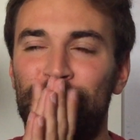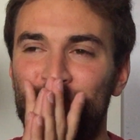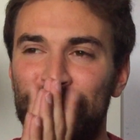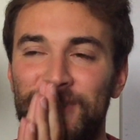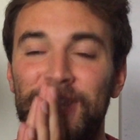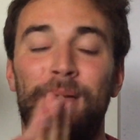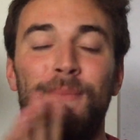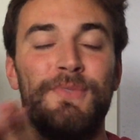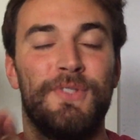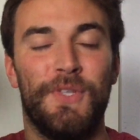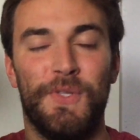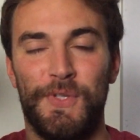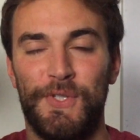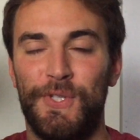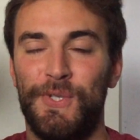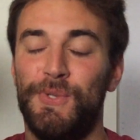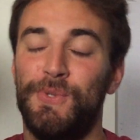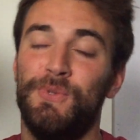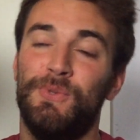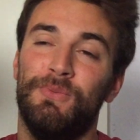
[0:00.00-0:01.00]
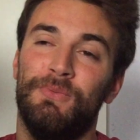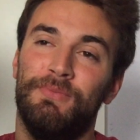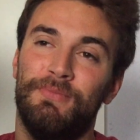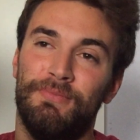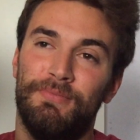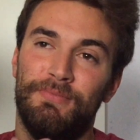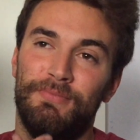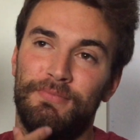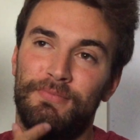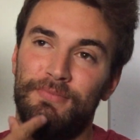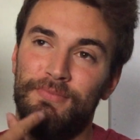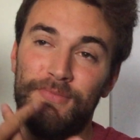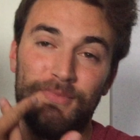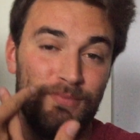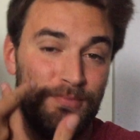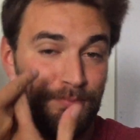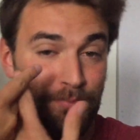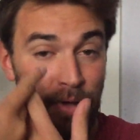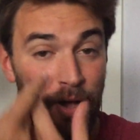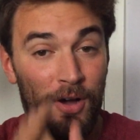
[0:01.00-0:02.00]
stepped onto
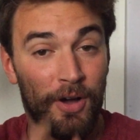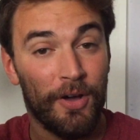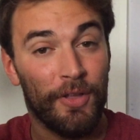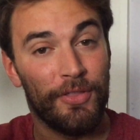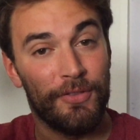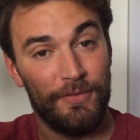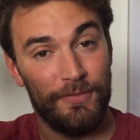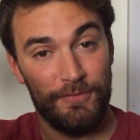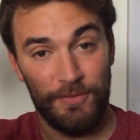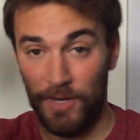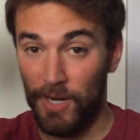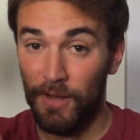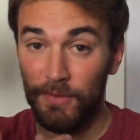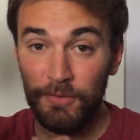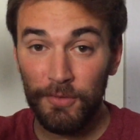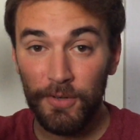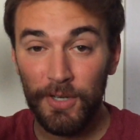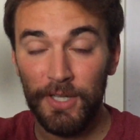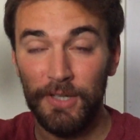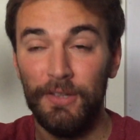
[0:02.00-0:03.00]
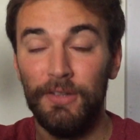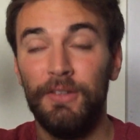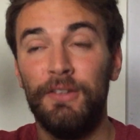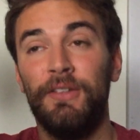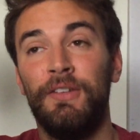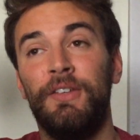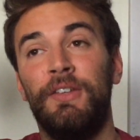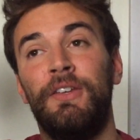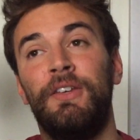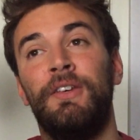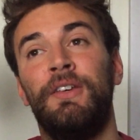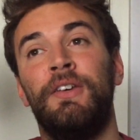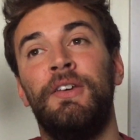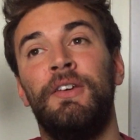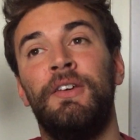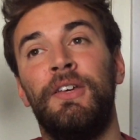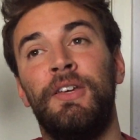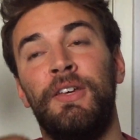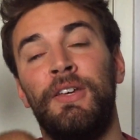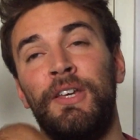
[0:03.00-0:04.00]
path of recovery and
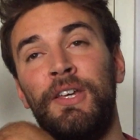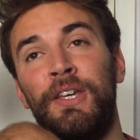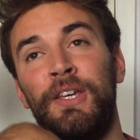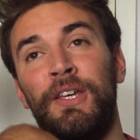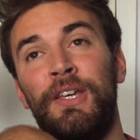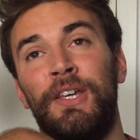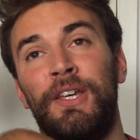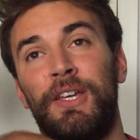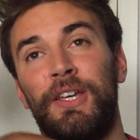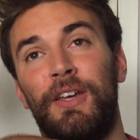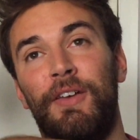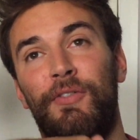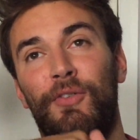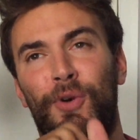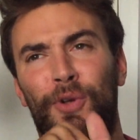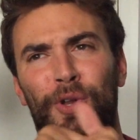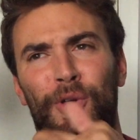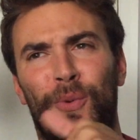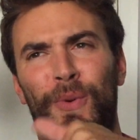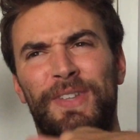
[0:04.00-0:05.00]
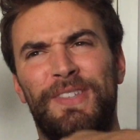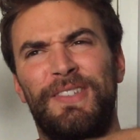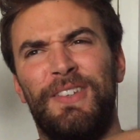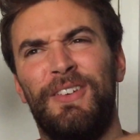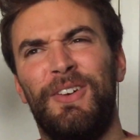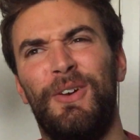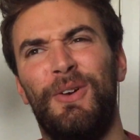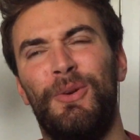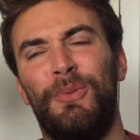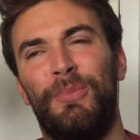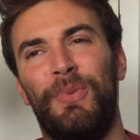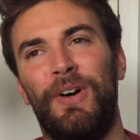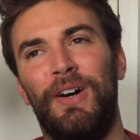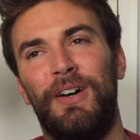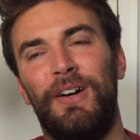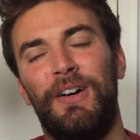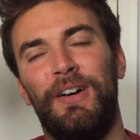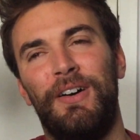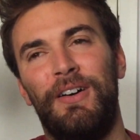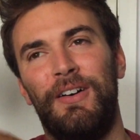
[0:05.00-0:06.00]
I've got a long way to go, but